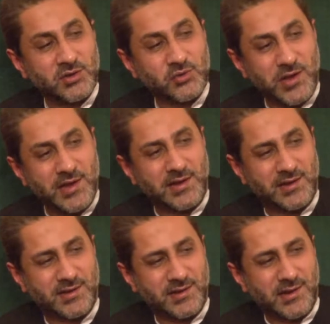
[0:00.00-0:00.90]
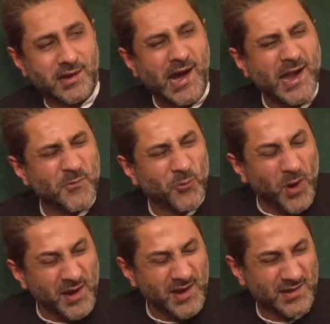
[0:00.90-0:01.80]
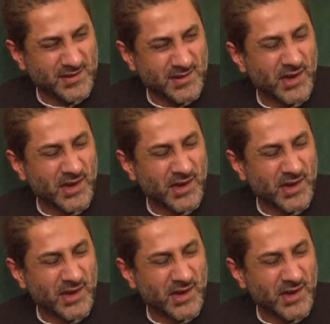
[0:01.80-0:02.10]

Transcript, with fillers: Today, I am worried